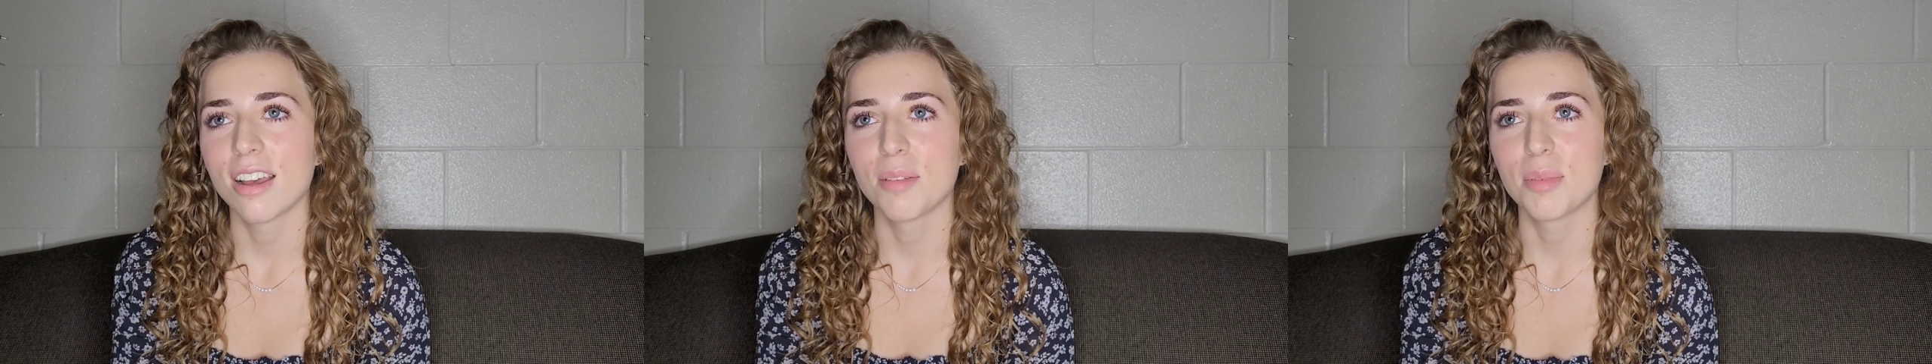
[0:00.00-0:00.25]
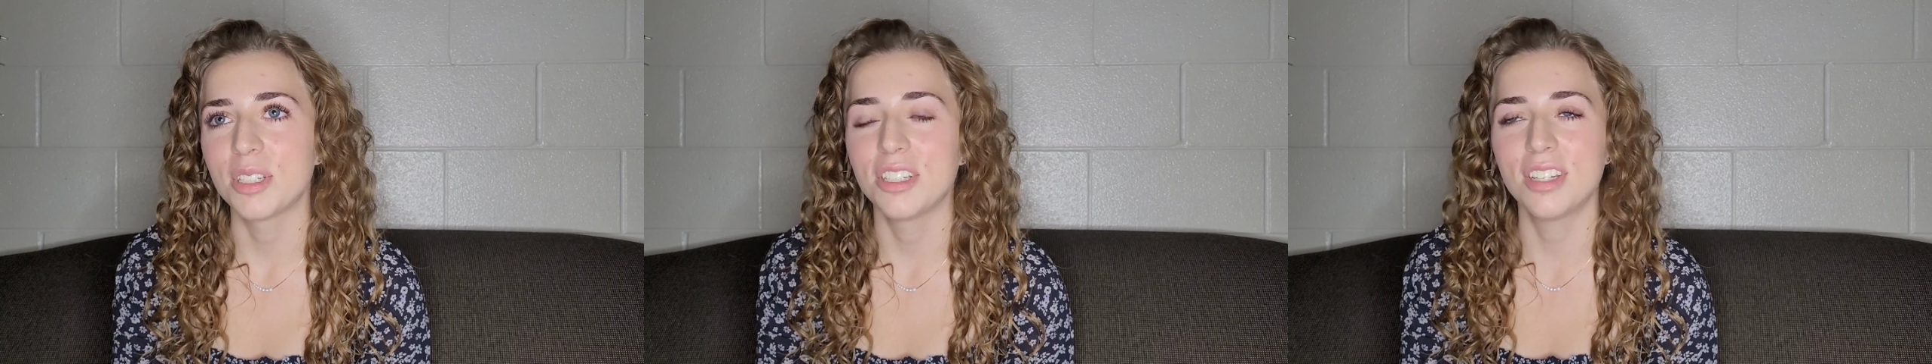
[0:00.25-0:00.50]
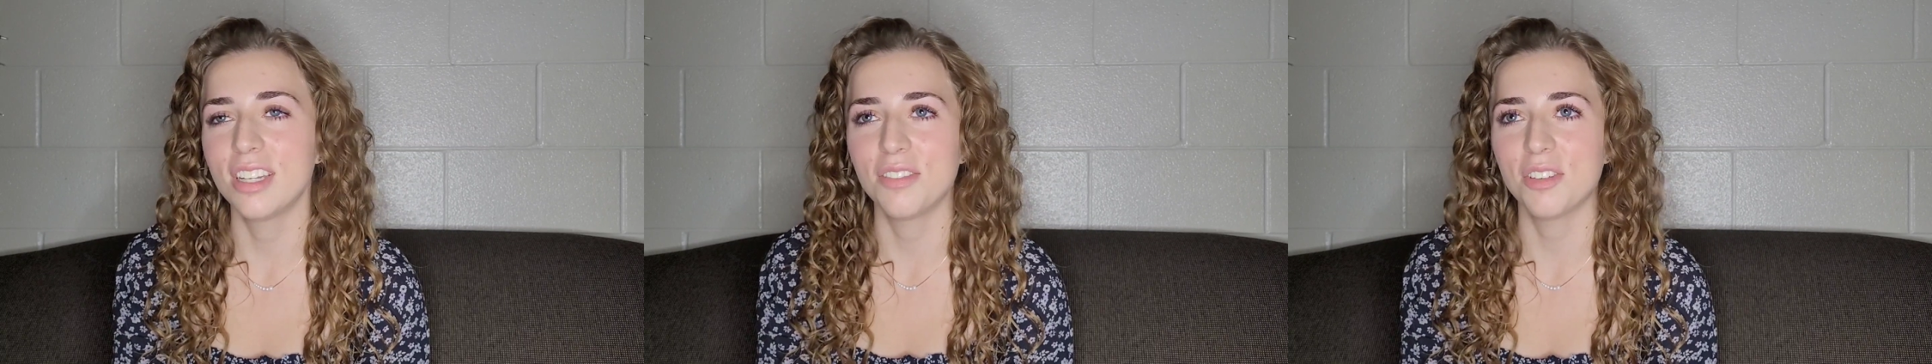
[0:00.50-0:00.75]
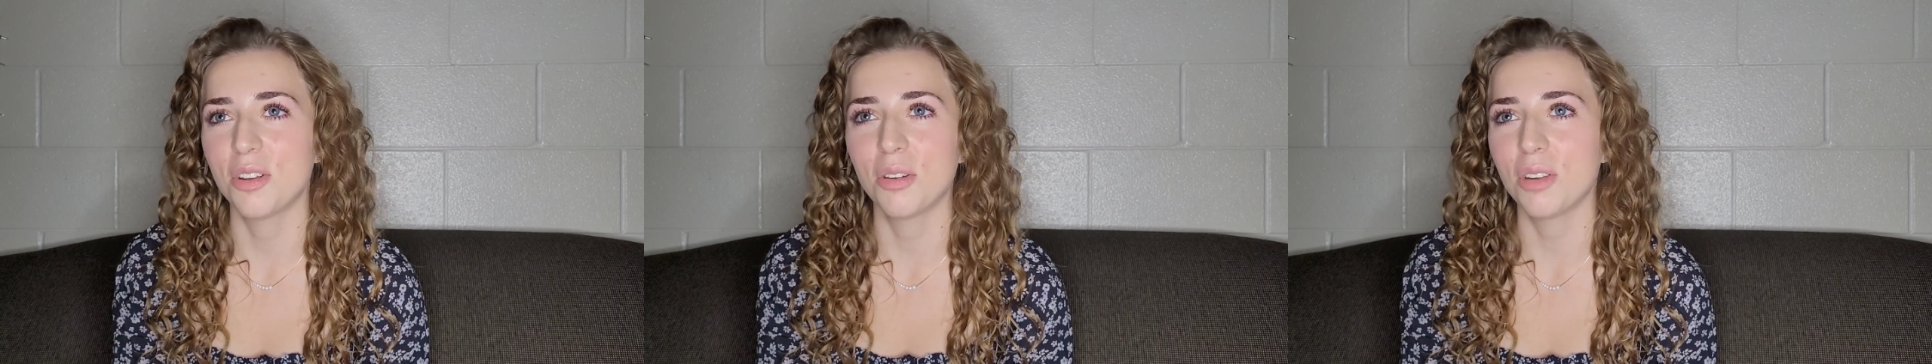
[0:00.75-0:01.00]
I bet you didn't
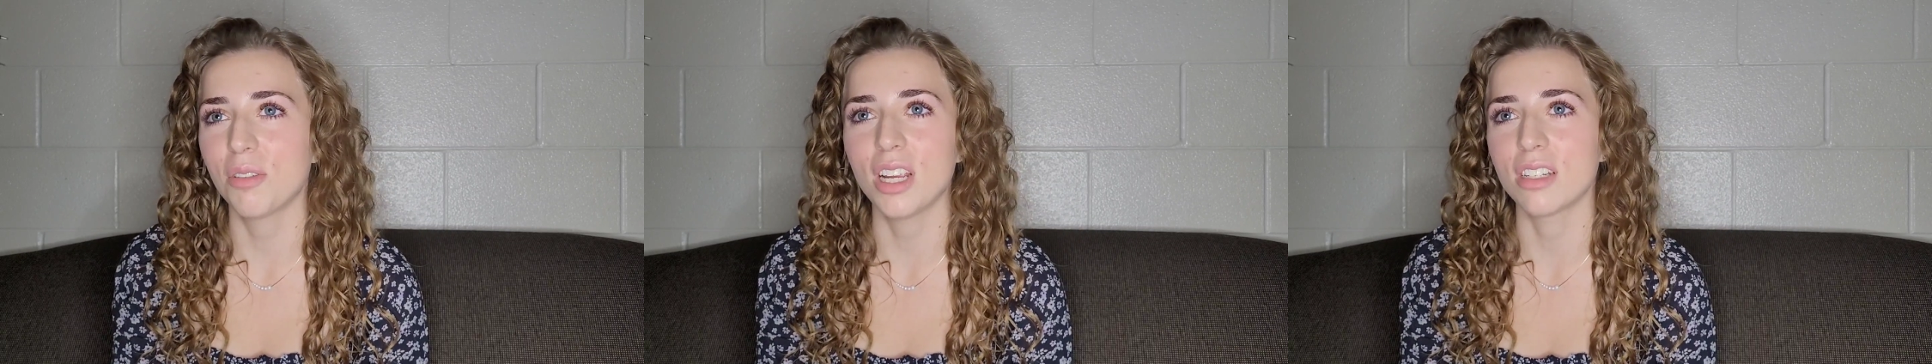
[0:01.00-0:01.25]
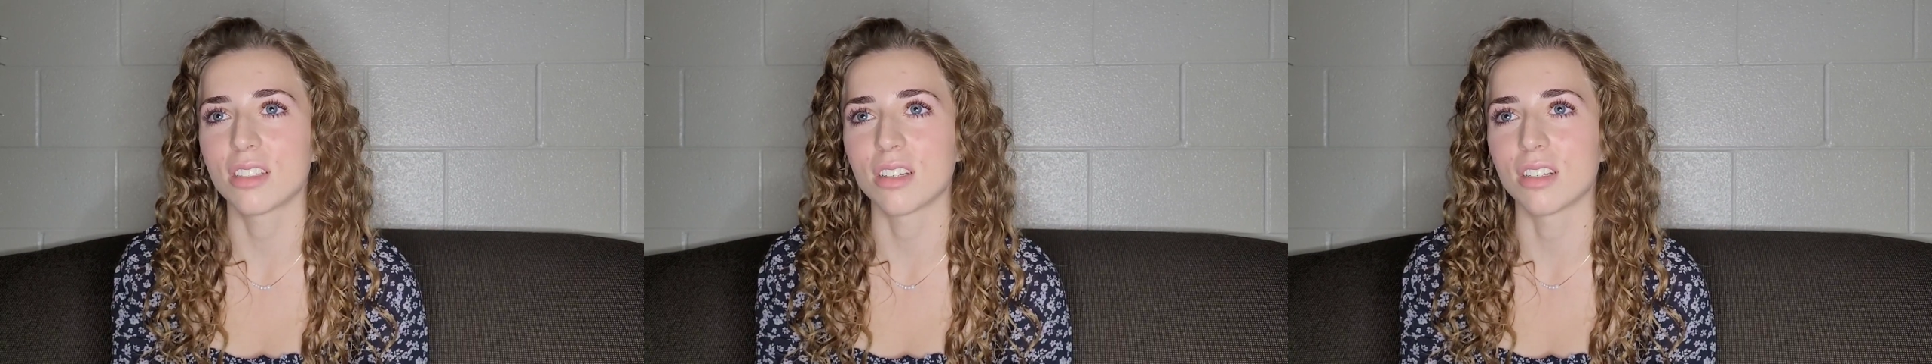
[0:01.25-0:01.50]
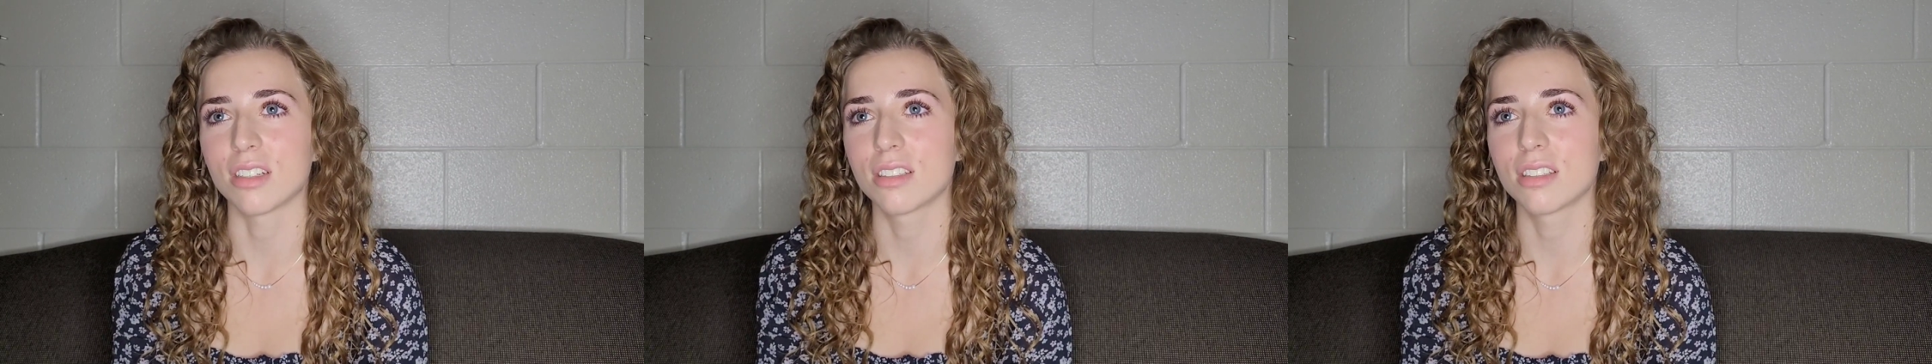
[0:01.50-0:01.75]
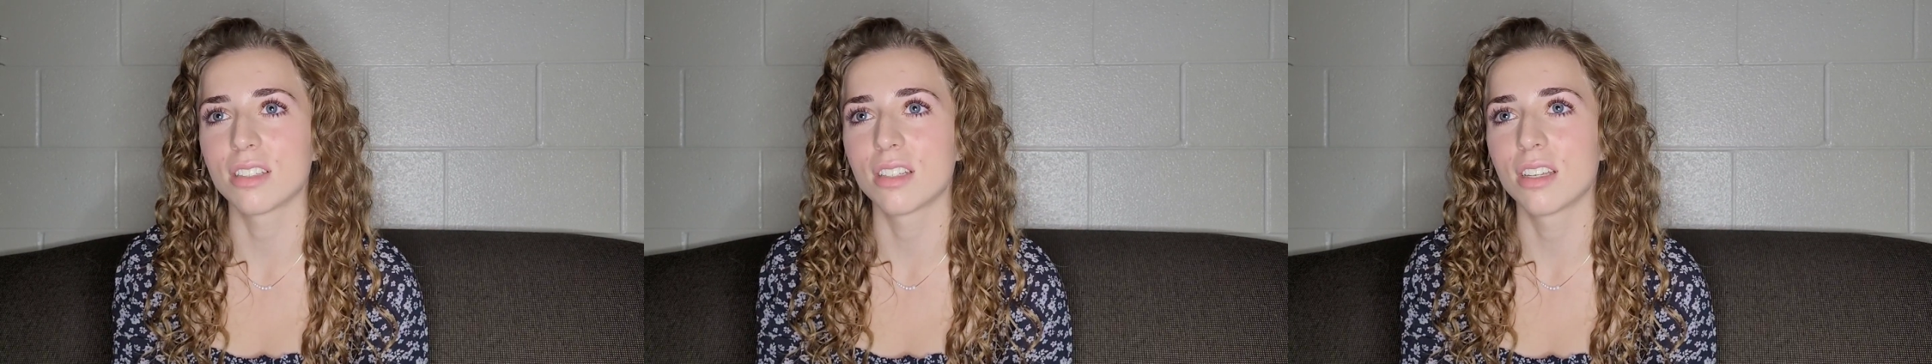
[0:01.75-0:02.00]
even know he writes songs.